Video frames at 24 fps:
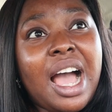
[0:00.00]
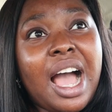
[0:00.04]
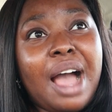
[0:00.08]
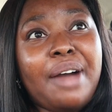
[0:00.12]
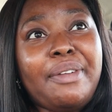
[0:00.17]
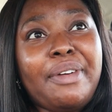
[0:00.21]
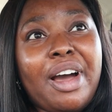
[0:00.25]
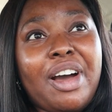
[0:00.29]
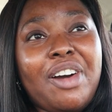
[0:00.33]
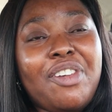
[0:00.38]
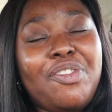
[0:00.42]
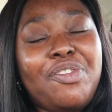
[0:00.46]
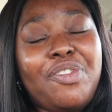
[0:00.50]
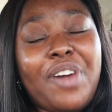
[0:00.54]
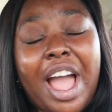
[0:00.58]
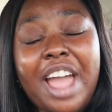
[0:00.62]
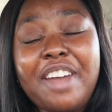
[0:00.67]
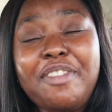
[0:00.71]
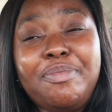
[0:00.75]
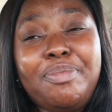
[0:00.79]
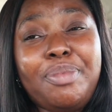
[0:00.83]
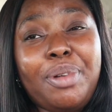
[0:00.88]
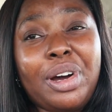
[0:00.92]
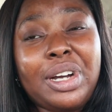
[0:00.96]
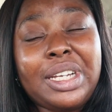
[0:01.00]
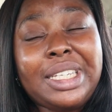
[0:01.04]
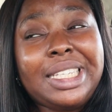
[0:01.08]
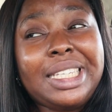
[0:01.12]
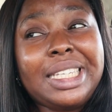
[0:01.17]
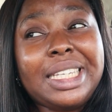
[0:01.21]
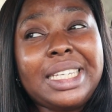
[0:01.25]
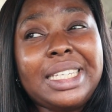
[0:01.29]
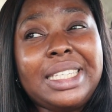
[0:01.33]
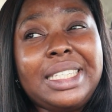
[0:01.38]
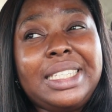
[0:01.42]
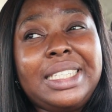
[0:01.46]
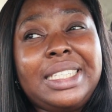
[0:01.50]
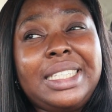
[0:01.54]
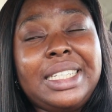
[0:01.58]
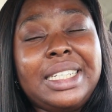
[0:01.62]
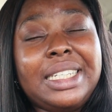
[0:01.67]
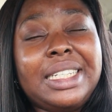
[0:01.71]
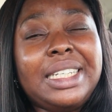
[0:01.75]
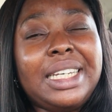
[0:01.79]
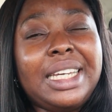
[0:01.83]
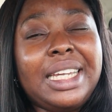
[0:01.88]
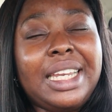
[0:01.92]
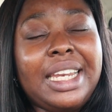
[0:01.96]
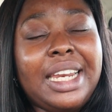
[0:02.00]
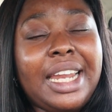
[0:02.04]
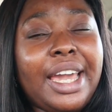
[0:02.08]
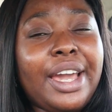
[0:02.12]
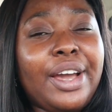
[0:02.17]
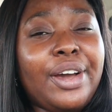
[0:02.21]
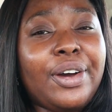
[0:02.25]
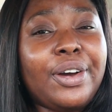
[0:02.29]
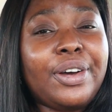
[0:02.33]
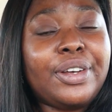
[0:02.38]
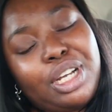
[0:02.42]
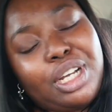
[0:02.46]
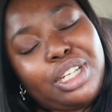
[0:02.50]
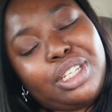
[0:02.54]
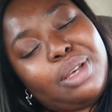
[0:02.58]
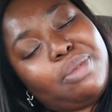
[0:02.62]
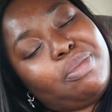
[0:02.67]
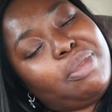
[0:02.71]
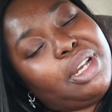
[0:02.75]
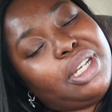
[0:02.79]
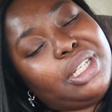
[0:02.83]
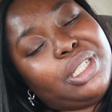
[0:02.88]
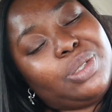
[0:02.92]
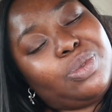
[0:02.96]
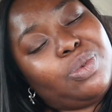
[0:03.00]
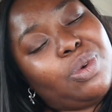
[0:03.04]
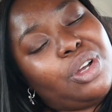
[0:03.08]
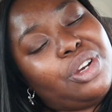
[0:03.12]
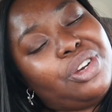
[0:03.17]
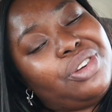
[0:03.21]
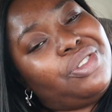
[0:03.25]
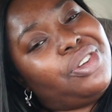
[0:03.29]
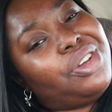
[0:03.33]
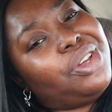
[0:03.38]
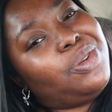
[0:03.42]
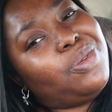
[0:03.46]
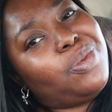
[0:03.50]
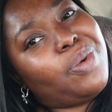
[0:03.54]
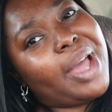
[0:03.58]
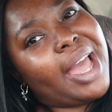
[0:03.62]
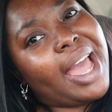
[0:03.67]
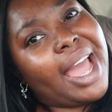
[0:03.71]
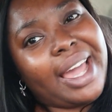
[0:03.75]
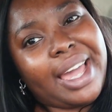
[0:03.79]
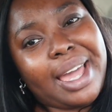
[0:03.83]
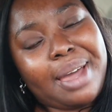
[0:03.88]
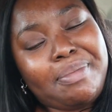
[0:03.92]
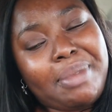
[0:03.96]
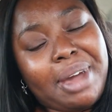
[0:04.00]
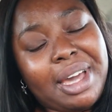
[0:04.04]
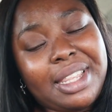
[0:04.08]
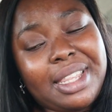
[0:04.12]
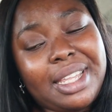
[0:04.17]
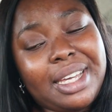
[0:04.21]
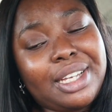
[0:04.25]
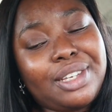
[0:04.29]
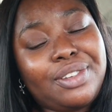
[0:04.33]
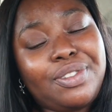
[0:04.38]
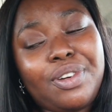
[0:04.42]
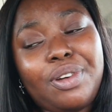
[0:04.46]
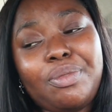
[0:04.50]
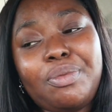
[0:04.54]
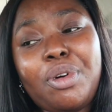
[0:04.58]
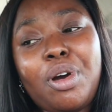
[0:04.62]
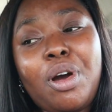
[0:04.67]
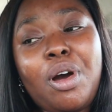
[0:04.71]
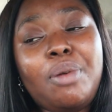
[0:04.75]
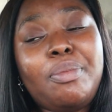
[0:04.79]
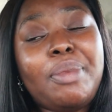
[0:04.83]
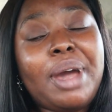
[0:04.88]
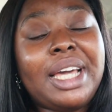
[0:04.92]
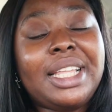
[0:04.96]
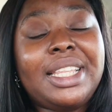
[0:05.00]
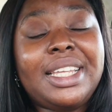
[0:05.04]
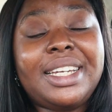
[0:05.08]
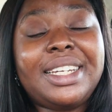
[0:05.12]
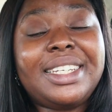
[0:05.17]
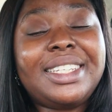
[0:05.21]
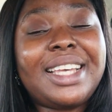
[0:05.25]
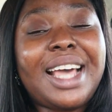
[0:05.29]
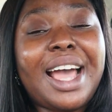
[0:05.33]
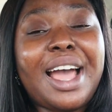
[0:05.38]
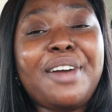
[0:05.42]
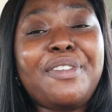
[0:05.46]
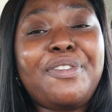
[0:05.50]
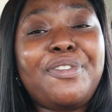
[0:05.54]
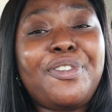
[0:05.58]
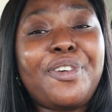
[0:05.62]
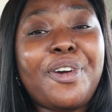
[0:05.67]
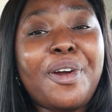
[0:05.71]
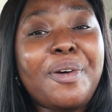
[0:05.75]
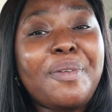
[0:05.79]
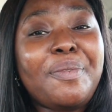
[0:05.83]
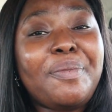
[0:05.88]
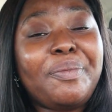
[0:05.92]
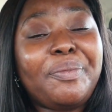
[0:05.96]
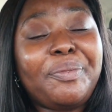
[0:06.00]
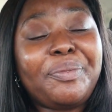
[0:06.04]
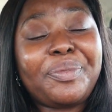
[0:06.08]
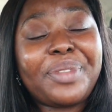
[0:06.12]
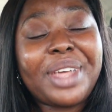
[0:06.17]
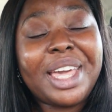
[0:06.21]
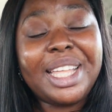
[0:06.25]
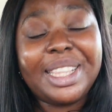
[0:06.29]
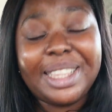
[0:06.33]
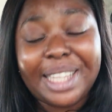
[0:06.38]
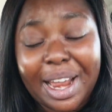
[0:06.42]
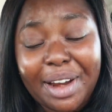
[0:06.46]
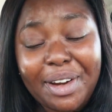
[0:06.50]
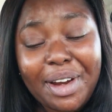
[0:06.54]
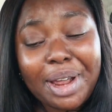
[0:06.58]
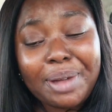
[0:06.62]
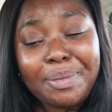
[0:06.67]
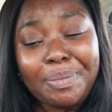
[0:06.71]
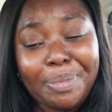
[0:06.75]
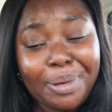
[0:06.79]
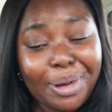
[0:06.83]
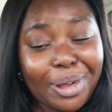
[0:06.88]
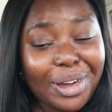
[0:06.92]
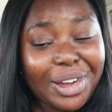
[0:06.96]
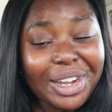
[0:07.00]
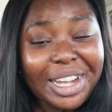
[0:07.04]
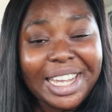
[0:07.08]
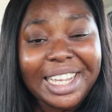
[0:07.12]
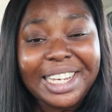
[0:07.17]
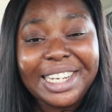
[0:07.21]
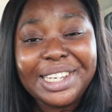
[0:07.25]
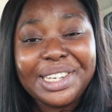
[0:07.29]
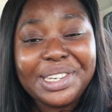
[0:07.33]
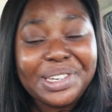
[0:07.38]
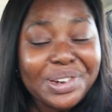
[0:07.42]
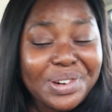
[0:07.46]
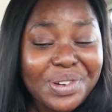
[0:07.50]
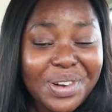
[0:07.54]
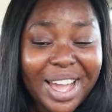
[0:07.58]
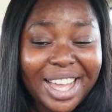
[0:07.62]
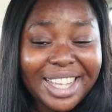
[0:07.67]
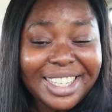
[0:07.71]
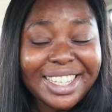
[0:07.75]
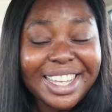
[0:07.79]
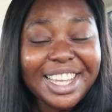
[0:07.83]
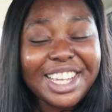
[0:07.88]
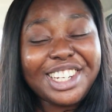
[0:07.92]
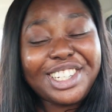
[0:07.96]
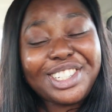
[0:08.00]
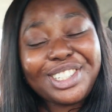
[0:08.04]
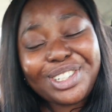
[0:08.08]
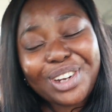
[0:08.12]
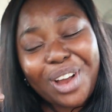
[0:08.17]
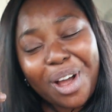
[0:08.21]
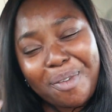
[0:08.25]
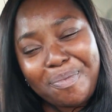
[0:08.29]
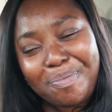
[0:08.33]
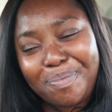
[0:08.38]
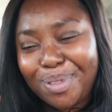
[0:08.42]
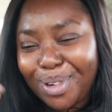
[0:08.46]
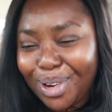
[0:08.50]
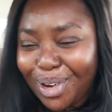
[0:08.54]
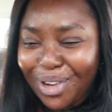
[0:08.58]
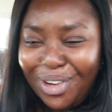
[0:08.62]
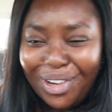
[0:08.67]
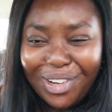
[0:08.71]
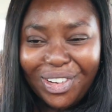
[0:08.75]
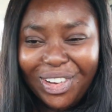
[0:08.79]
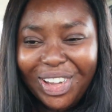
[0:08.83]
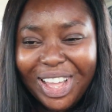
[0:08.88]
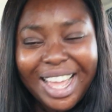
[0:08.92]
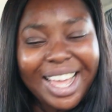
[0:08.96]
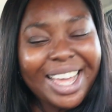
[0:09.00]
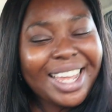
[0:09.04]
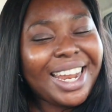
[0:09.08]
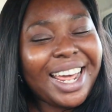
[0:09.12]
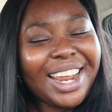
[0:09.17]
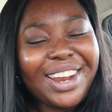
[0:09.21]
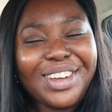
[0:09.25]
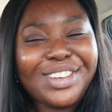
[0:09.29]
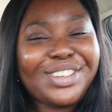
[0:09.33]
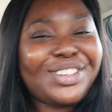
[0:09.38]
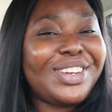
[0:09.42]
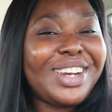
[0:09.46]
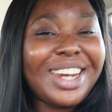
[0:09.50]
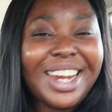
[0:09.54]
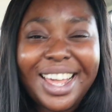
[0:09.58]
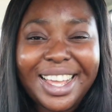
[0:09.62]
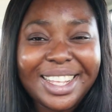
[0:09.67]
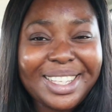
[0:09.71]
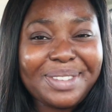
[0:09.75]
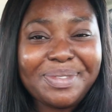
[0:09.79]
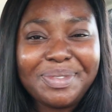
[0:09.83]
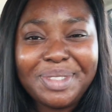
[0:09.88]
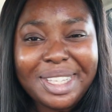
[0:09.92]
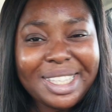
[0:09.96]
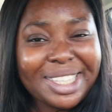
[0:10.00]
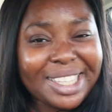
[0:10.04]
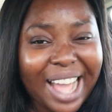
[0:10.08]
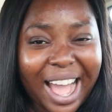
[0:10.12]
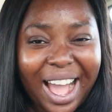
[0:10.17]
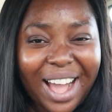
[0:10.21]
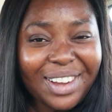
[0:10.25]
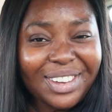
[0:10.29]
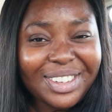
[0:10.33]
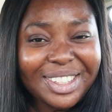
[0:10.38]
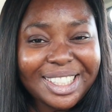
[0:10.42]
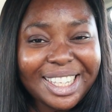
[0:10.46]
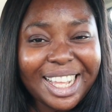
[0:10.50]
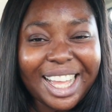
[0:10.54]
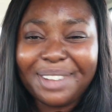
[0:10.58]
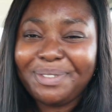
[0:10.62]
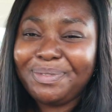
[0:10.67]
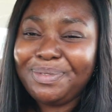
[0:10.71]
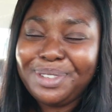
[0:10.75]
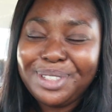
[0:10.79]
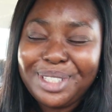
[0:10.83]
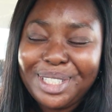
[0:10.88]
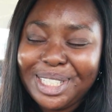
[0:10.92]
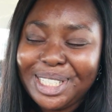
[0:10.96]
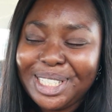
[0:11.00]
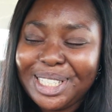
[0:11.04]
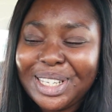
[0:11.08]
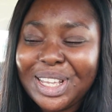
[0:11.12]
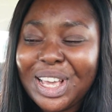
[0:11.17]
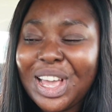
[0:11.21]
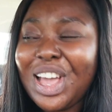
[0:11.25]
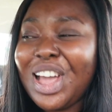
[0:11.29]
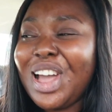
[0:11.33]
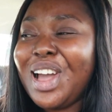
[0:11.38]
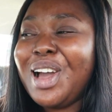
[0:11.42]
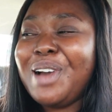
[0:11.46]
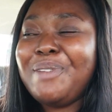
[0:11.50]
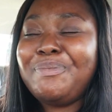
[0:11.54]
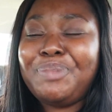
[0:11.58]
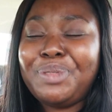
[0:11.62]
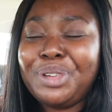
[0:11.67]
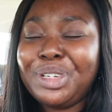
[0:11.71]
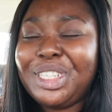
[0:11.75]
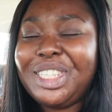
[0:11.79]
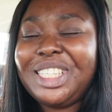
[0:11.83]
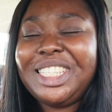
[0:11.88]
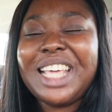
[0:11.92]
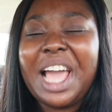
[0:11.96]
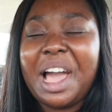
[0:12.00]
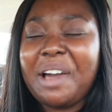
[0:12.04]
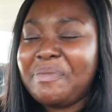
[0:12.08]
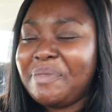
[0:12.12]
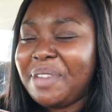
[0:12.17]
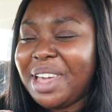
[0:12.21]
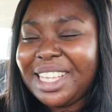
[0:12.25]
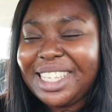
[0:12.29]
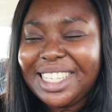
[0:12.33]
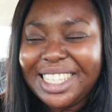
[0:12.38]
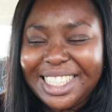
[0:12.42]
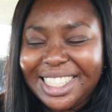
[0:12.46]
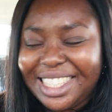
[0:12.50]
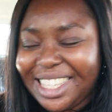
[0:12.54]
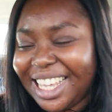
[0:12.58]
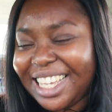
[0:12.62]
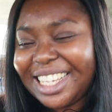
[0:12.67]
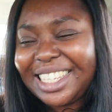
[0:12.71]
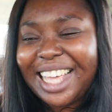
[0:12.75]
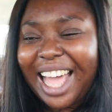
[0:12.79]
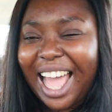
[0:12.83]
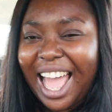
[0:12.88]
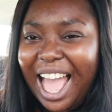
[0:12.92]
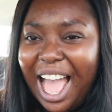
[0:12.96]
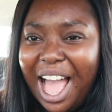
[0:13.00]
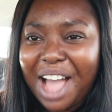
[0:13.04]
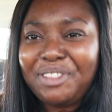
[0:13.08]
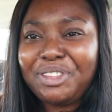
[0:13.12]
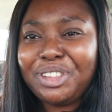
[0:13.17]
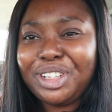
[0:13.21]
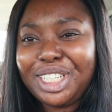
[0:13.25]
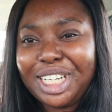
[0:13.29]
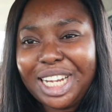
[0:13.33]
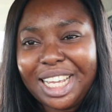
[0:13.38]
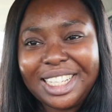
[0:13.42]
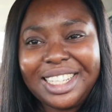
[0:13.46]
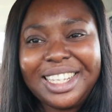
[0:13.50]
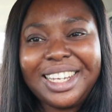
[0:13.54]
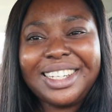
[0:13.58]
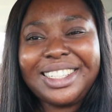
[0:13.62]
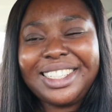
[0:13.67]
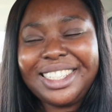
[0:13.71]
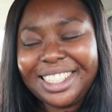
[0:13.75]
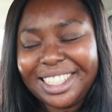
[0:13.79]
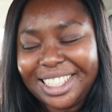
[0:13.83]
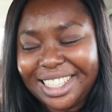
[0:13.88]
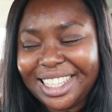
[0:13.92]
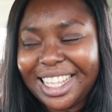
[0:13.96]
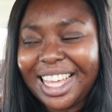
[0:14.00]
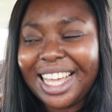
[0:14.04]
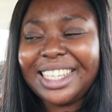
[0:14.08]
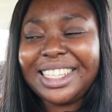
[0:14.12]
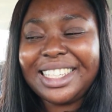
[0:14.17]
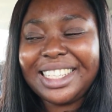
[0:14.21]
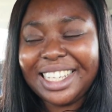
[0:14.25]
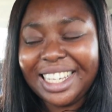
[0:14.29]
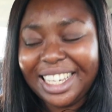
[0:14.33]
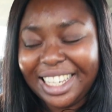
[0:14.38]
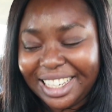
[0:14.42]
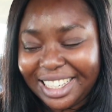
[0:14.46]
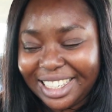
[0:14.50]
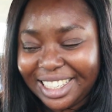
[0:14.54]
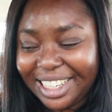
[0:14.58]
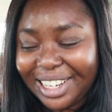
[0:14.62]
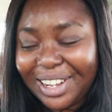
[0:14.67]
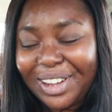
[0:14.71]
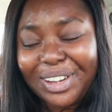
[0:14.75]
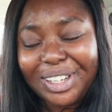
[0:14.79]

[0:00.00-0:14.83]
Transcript: about five boxes still in Lagos. Sure somebody is wondering where I get my things from. All my things are from a direct plug in the US, a shop plug that doesn't let me down, that puts put the amazing things I have on Chantel Chicsters in the